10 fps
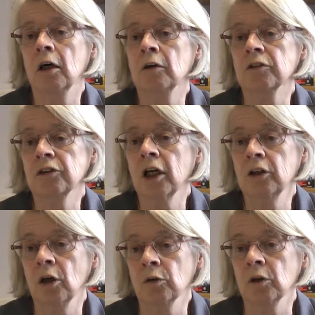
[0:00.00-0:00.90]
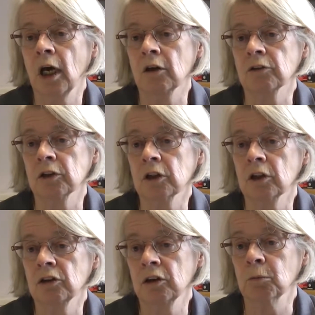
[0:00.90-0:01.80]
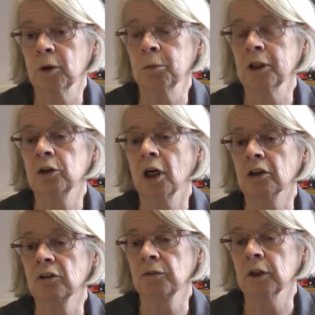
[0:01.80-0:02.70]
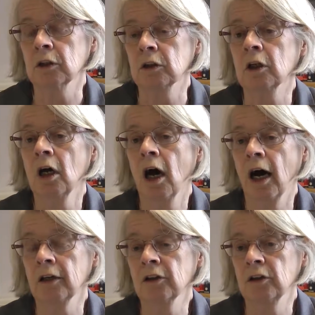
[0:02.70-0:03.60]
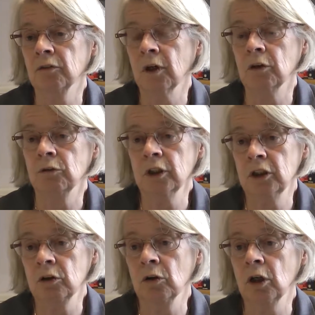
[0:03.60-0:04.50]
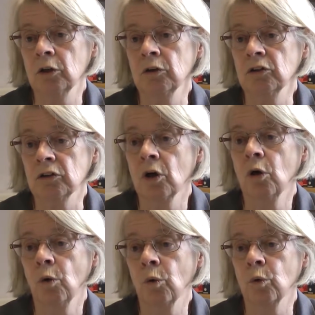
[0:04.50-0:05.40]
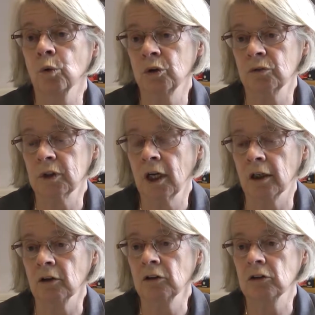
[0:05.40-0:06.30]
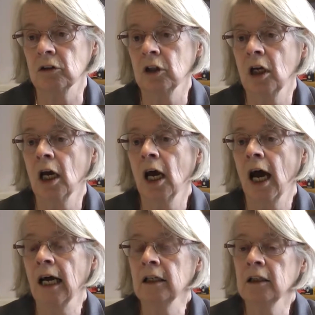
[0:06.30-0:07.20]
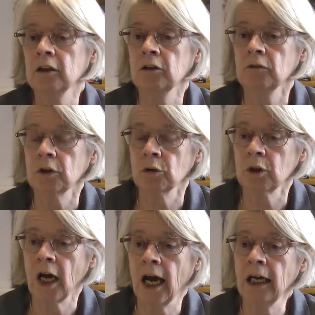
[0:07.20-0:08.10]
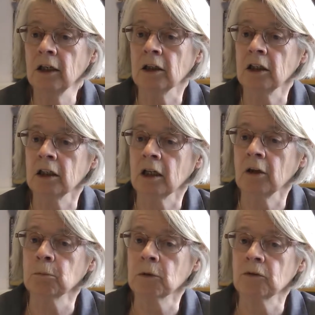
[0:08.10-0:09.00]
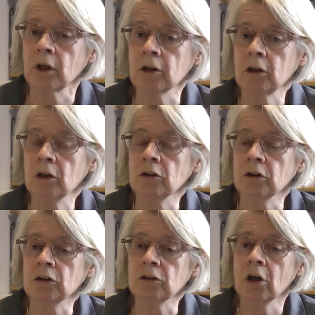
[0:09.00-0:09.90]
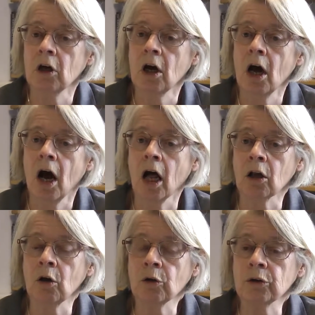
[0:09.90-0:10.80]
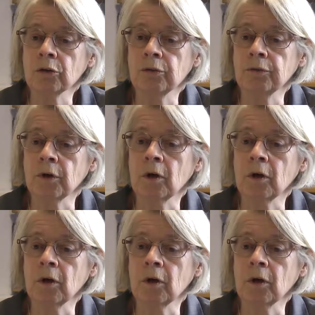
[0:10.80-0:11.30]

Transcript: state-owned housing has simply been transferred either to their original owners or to the tenants. And in the UK and in a number of other countries, a lot of